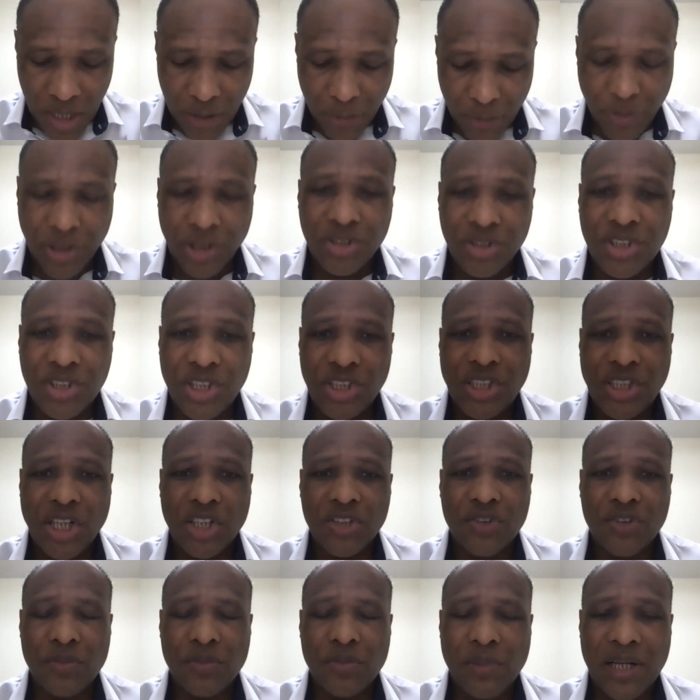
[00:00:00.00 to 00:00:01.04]
If we use
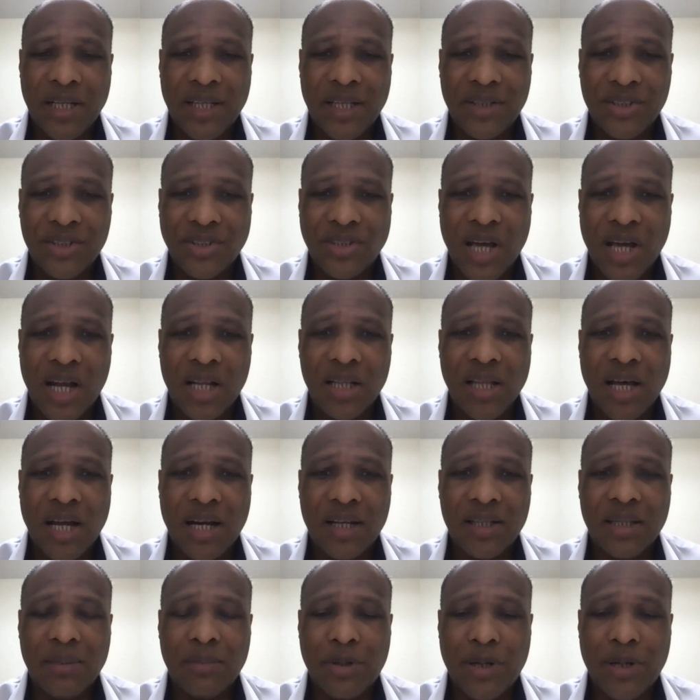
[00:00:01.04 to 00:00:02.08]
seashells for money and there's not a lot
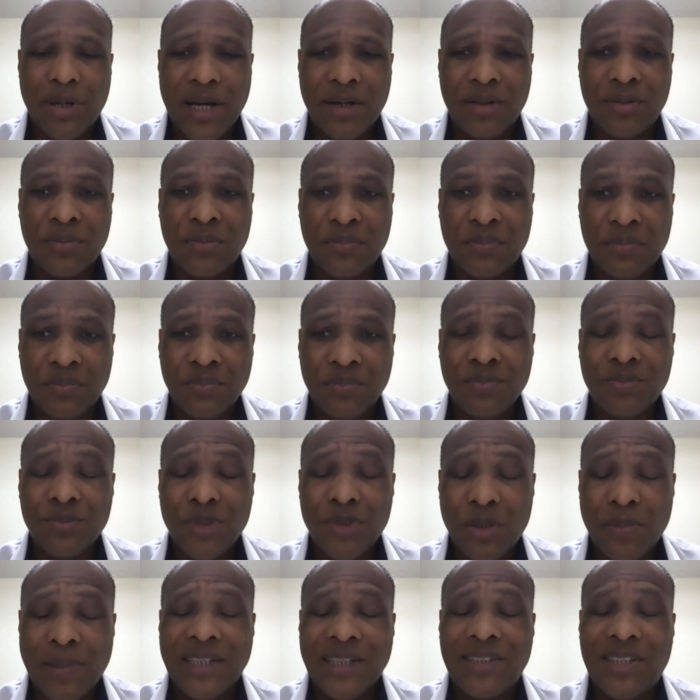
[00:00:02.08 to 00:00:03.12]
of them around,
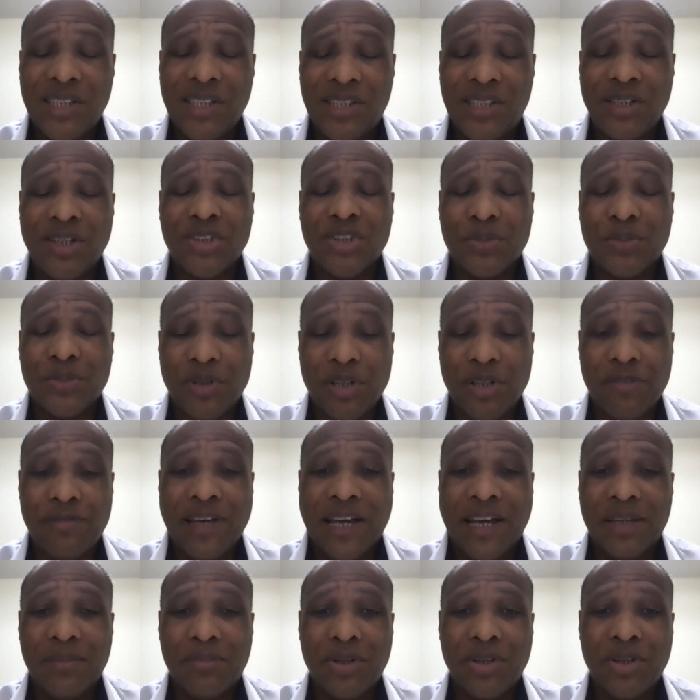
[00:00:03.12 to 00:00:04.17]
well, my seashells are pretty
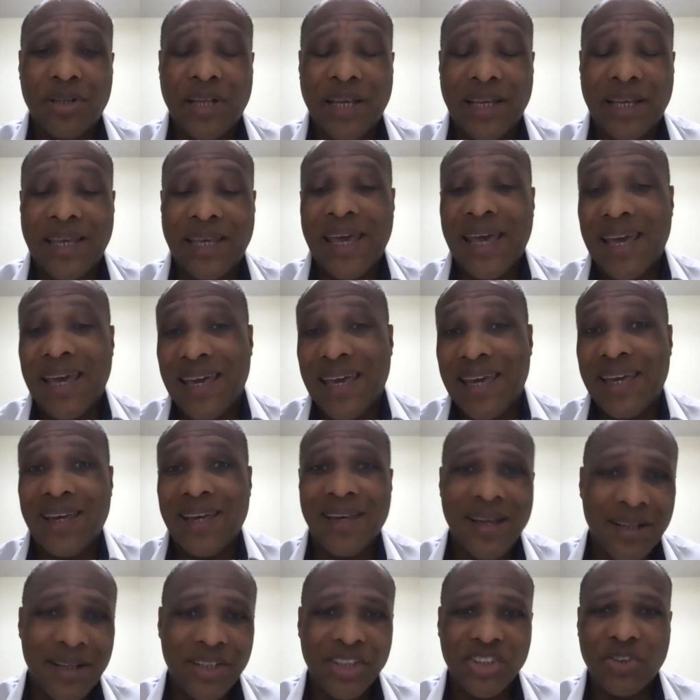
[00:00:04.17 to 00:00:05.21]
valuable. You're like, hey,
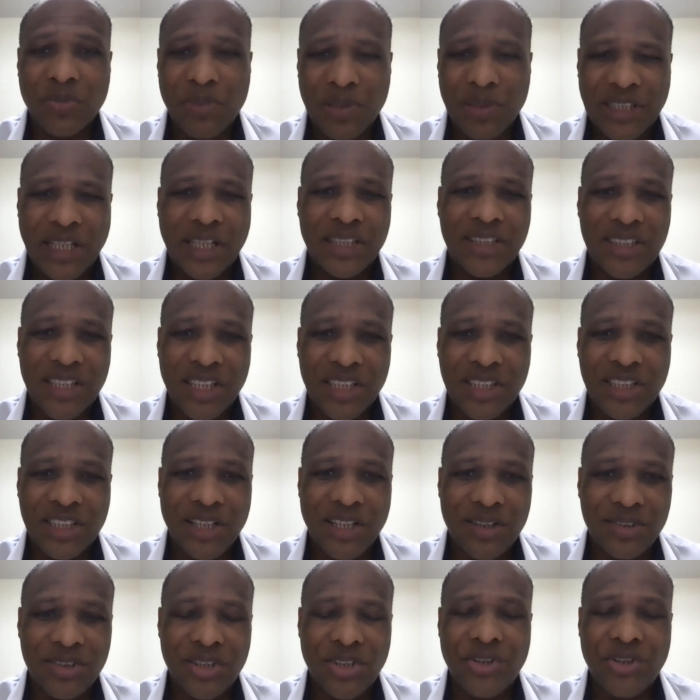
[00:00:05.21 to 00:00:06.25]
this will be 10
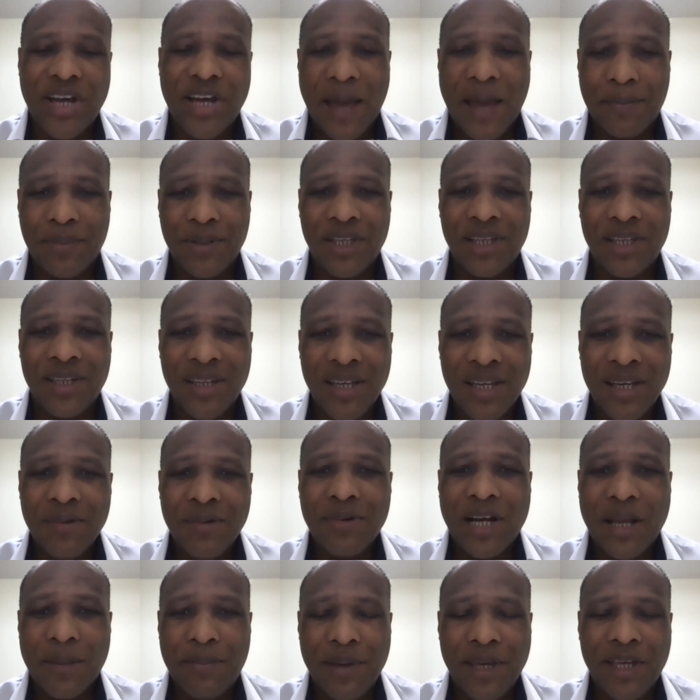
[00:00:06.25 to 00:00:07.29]
seashells. And you're happy
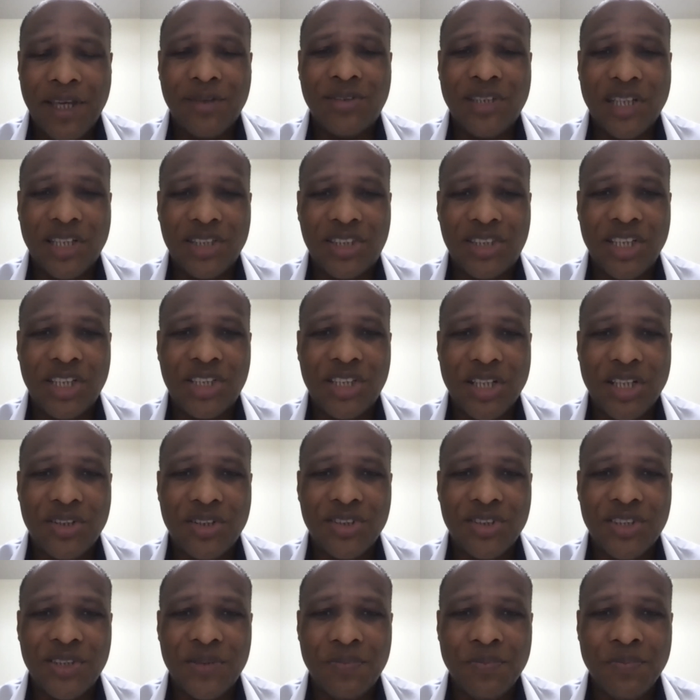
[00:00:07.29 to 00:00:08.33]
when I pay you 10
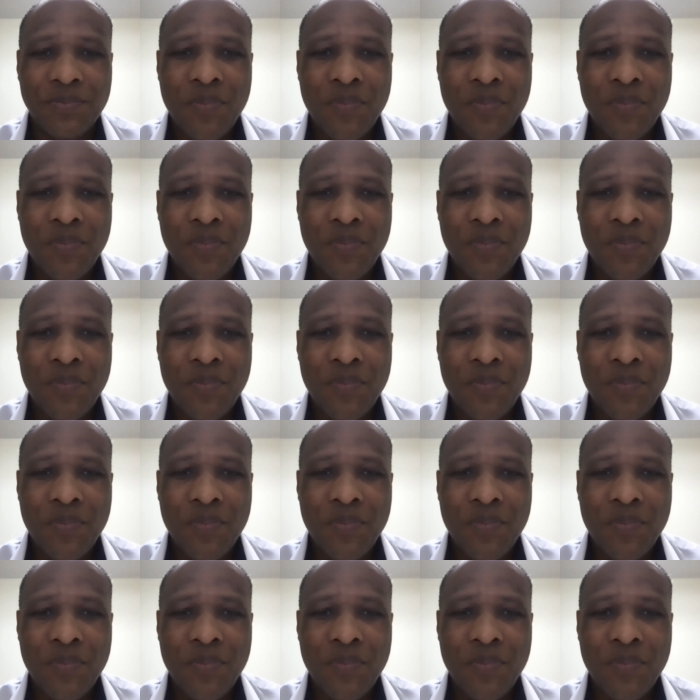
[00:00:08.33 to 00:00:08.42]
seashells.